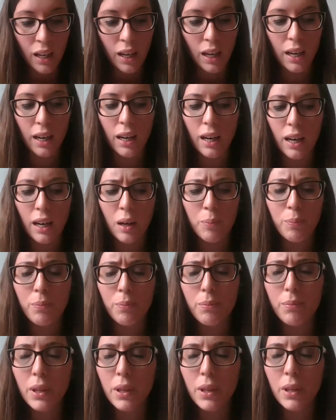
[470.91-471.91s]

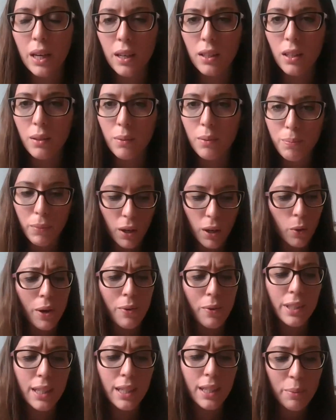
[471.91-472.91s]

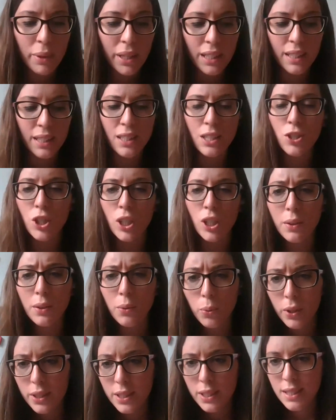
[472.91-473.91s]
However, I mean, this shift
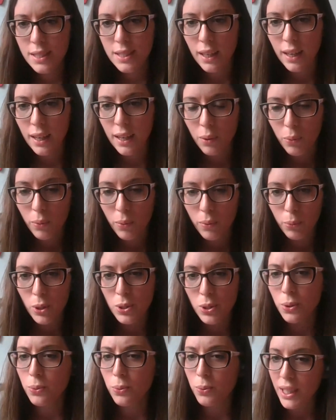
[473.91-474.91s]
was
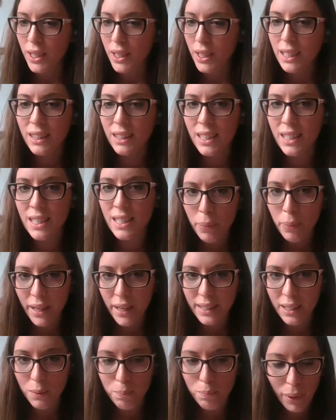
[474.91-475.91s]
already
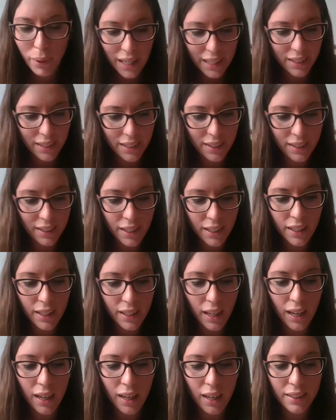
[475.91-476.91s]
anticipated by the
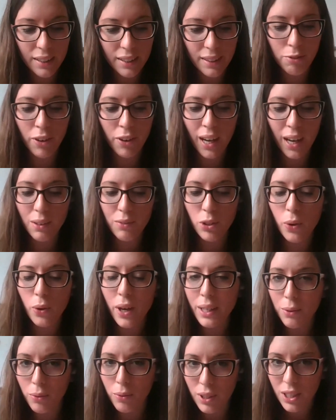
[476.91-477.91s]
5
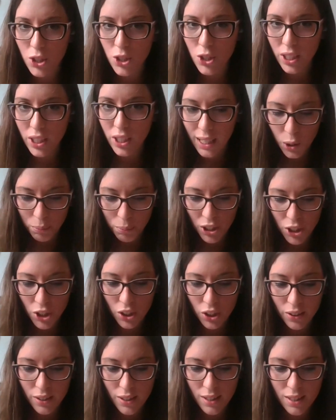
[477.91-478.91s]
UN regional
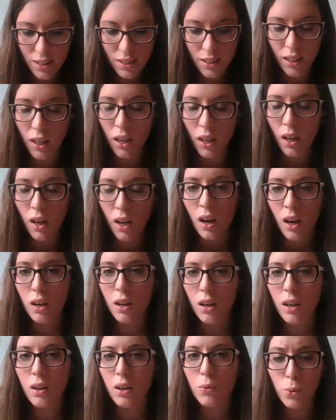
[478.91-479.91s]
commissions,
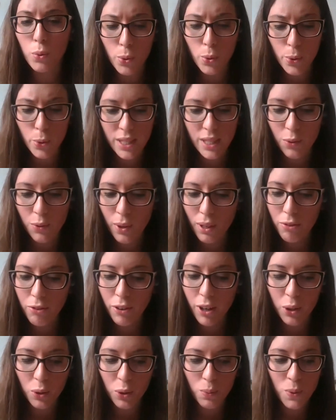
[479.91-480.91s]
whose annual
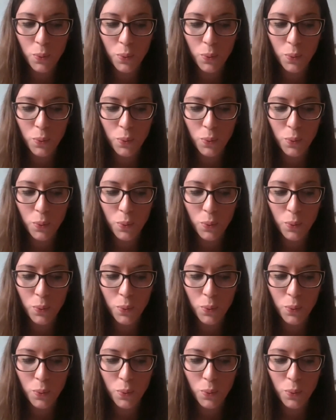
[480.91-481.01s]
forums